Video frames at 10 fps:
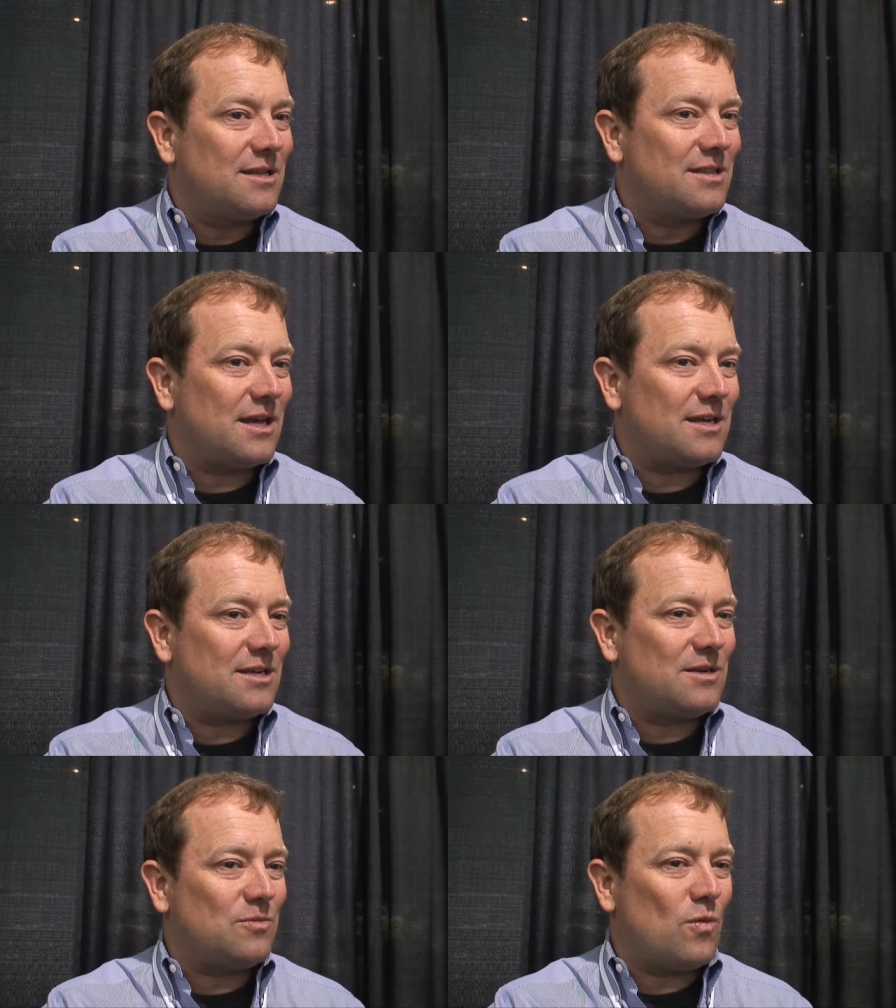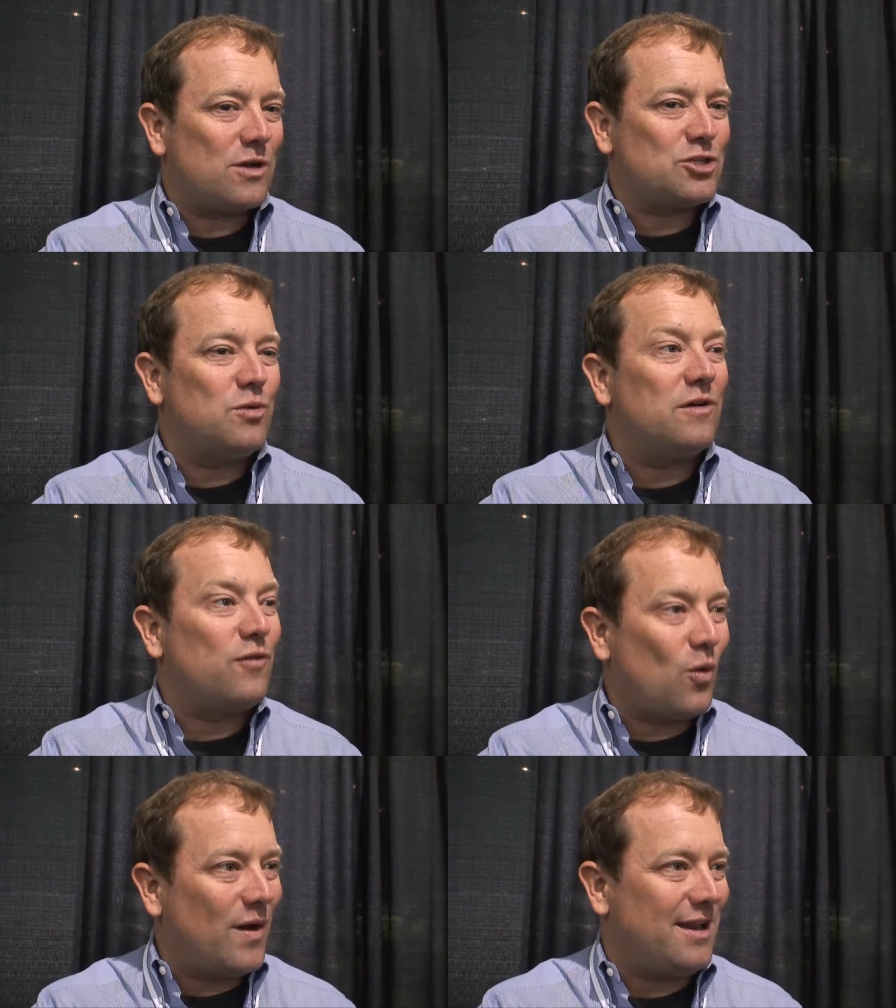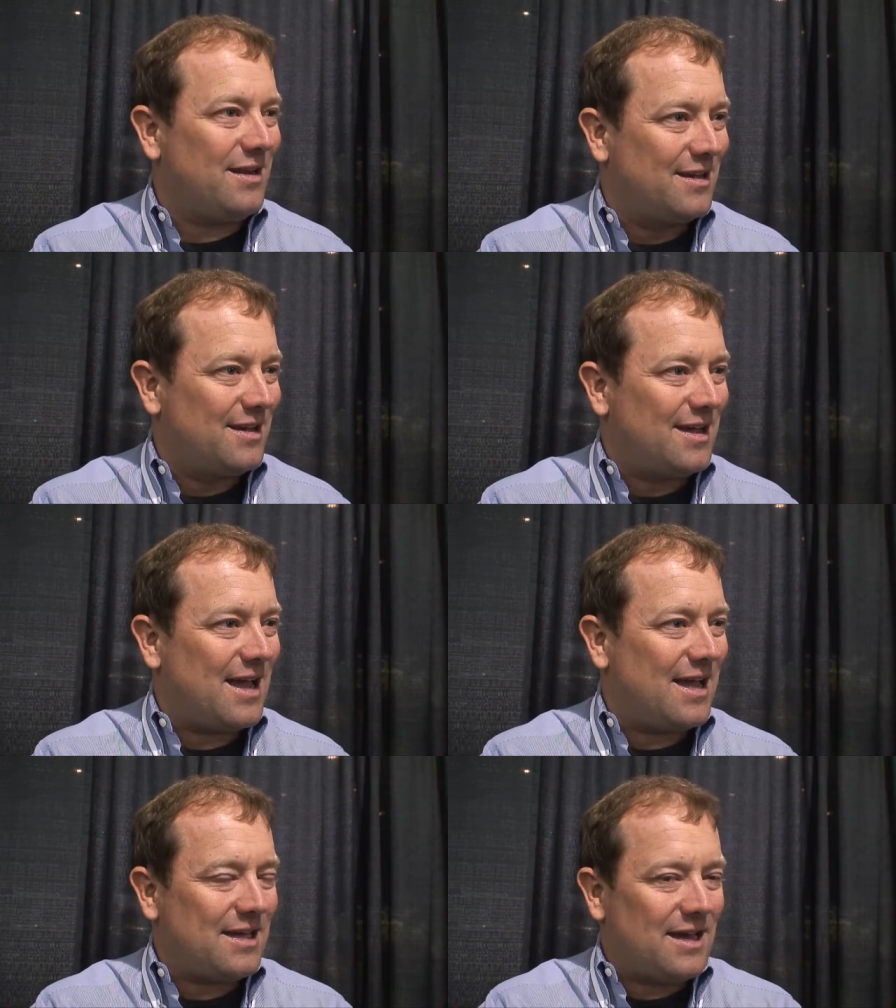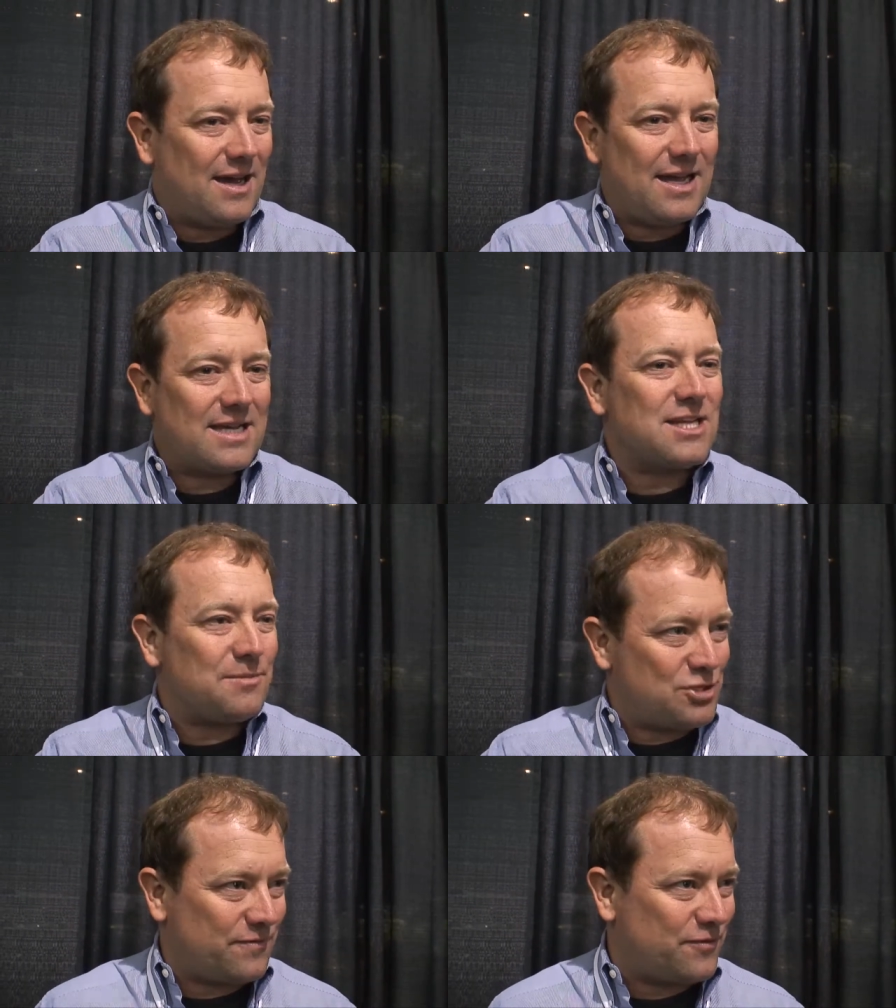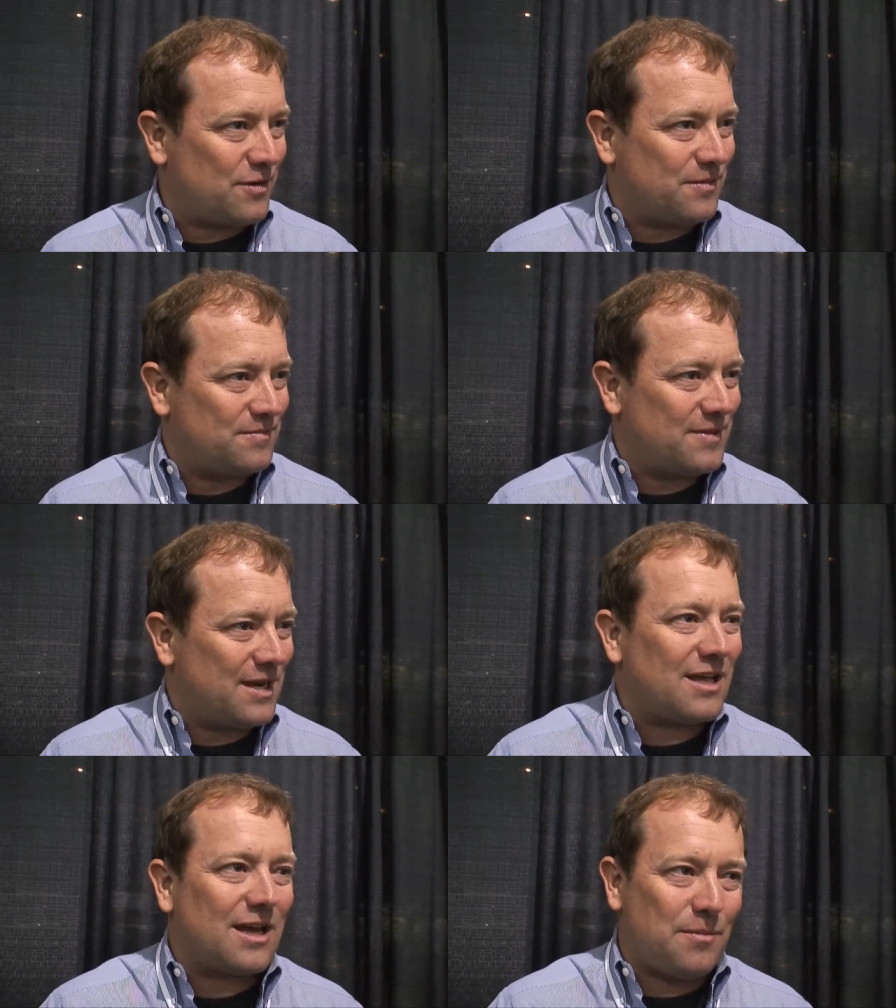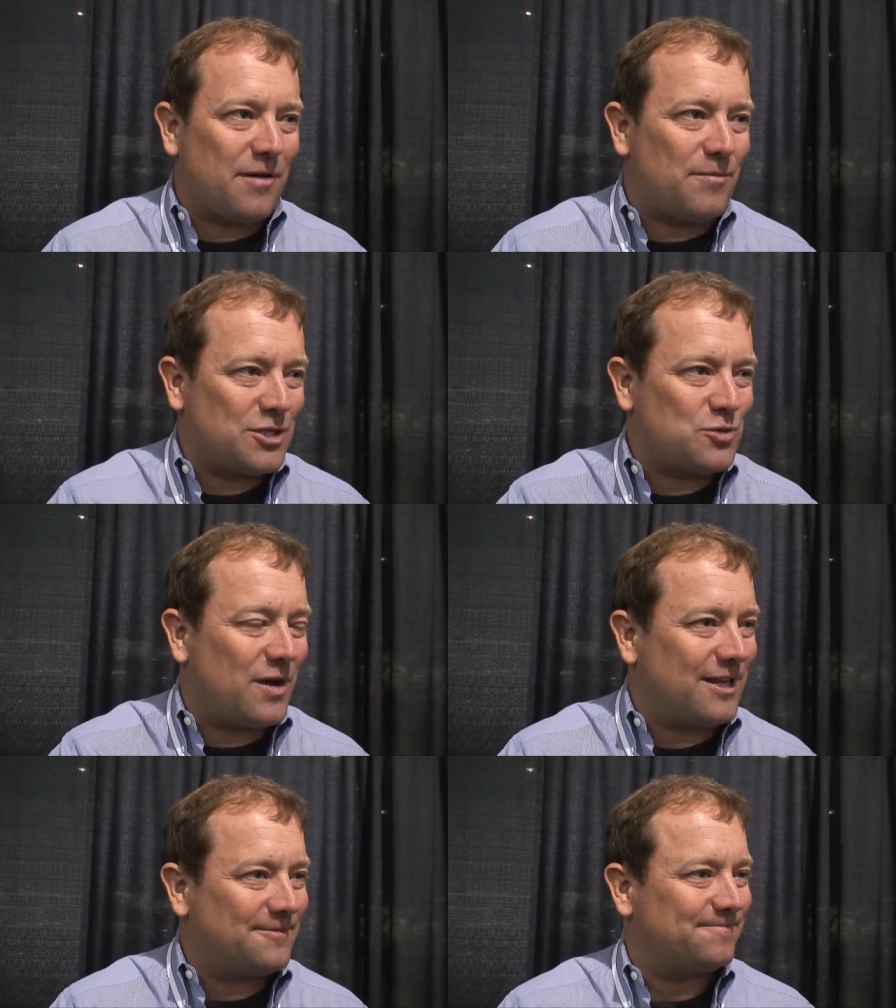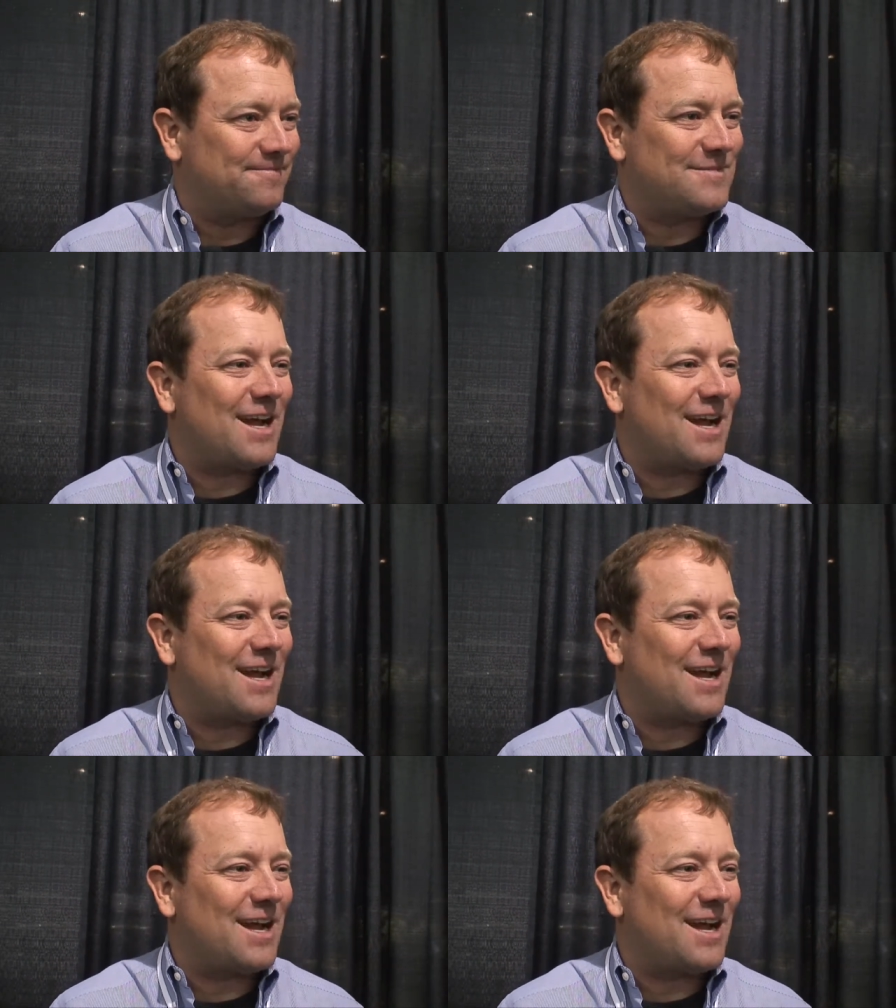that wants to avoid a uh, exemption for anything above B20. It's so,